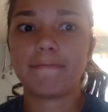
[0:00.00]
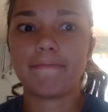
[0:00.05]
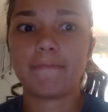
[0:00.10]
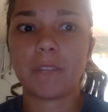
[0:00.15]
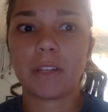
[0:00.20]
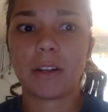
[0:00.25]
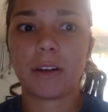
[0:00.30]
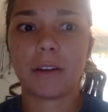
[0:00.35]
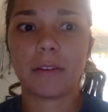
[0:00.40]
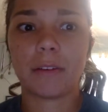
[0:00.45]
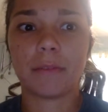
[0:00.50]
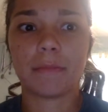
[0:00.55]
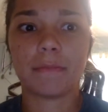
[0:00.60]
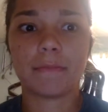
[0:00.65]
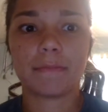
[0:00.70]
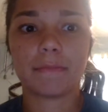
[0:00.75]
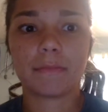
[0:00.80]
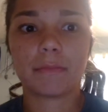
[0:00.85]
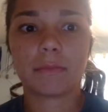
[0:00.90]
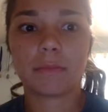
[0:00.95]
you know,
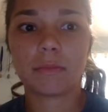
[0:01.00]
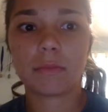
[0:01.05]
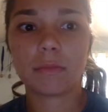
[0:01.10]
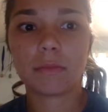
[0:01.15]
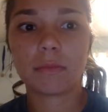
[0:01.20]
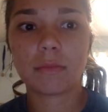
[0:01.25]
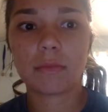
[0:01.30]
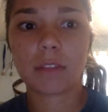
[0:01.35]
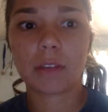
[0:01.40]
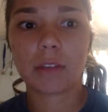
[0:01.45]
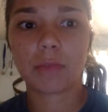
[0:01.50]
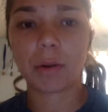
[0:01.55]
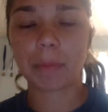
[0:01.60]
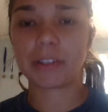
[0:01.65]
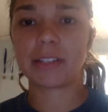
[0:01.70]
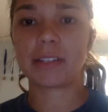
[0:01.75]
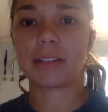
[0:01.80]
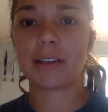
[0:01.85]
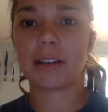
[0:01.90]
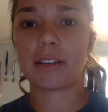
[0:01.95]

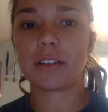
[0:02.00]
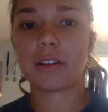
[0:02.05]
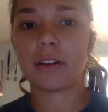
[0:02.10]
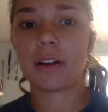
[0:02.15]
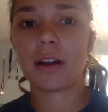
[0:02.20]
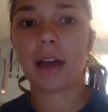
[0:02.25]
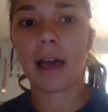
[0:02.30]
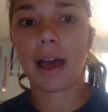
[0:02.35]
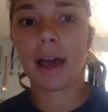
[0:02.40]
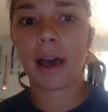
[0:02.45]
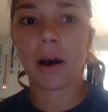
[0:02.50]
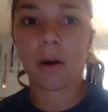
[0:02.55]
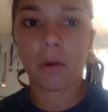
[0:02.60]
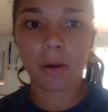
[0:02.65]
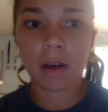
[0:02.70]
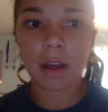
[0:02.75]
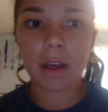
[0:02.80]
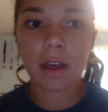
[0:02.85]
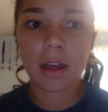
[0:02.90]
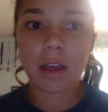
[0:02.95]
representation on how
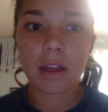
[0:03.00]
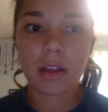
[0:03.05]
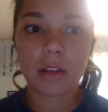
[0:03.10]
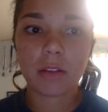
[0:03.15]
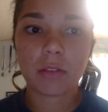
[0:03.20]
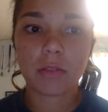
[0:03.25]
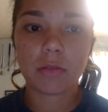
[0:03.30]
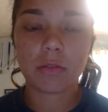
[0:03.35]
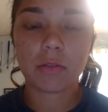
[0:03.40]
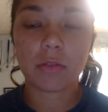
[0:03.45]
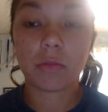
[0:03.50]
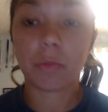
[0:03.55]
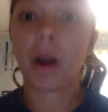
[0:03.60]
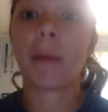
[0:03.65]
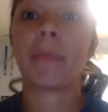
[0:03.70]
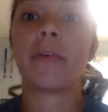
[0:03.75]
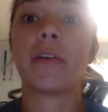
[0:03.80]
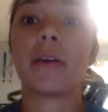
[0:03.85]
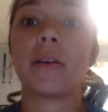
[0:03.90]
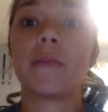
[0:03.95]
to
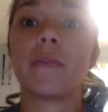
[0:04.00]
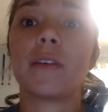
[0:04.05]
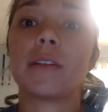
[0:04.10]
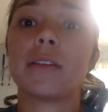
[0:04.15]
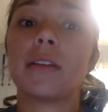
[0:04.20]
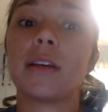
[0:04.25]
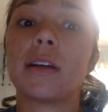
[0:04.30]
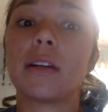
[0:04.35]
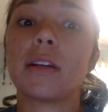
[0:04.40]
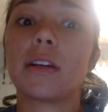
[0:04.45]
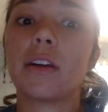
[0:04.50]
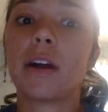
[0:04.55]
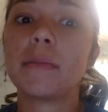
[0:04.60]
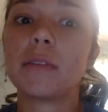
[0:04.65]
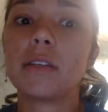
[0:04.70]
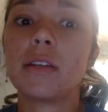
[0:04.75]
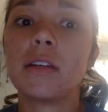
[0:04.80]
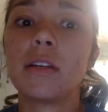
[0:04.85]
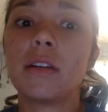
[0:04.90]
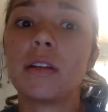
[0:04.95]
properly investigate a crime
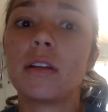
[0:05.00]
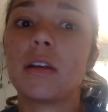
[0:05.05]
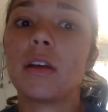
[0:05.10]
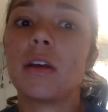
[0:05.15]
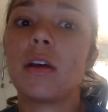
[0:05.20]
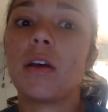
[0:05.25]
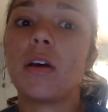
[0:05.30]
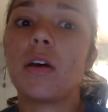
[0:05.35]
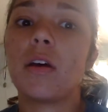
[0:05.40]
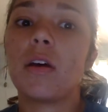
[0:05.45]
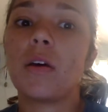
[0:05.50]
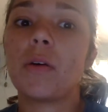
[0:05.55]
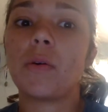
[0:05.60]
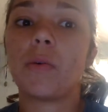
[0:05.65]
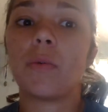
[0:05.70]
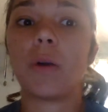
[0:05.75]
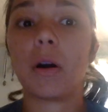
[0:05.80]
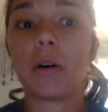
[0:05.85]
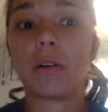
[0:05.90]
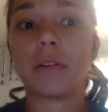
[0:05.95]
scene?
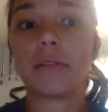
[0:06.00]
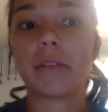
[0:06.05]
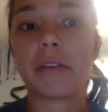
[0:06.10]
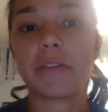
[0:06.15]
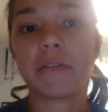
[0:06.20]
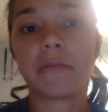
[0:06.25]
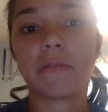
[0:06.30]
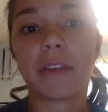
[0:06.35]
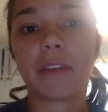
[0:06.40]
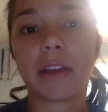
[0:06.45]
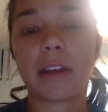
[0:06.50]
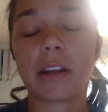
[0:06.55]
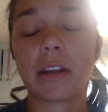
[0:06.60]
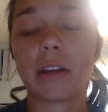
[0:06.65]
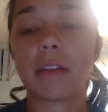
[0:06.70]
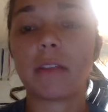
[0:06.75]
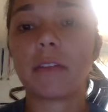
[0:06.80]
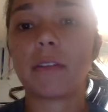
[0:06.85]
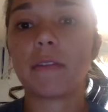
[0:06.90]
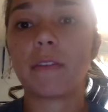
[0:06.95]
Well,
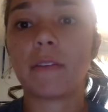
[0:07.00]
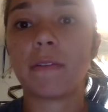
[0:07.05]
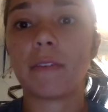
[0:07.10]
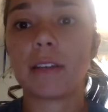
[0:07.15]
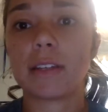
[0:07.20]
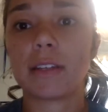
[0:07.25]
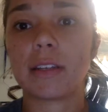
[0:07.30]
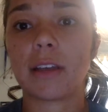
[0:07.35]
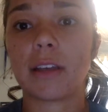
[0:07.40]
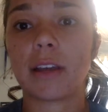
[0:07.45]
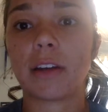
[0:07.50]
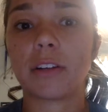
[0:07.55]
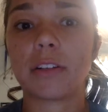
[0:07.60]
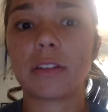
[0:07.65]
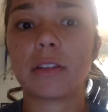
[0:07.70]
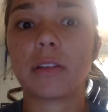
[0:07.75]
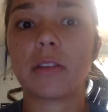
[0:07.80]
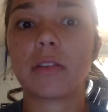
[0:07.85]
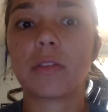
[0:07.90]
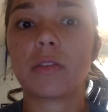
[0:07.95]

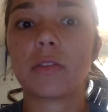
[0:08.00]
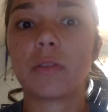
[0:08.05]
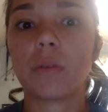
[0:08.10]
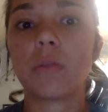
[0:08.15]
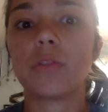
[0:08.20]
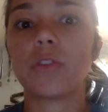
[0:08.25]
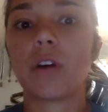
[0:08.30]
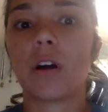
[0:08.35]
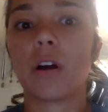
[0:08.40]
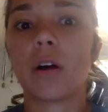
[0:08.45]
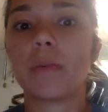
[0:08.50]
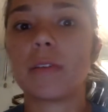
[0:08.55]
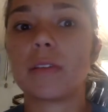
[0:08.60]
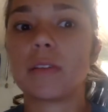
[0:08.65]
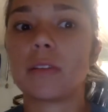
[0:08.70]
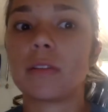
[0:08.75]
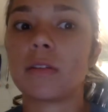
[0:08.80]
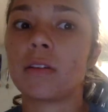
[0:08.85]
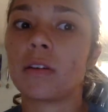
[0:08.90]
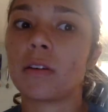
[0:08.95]
investigators' sole job is
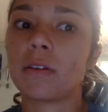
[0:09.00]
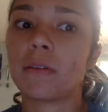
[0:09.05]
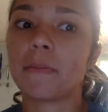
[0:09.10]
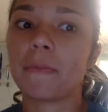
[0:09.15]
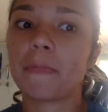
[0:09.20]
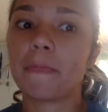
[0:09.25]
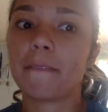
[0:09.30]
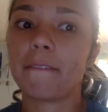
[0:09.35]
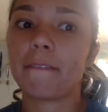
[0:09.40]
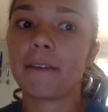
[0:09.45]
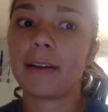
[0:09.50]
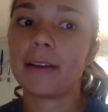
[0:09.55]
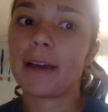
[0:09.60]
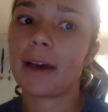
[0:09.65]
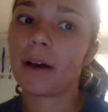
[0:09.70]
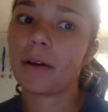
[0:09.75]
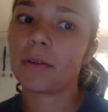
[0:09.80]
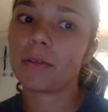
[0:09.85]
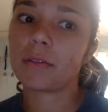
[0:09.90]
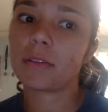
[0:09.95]
to find
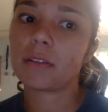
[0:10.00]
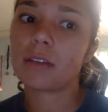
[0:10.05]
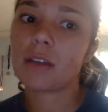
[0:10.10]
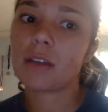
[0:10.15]
out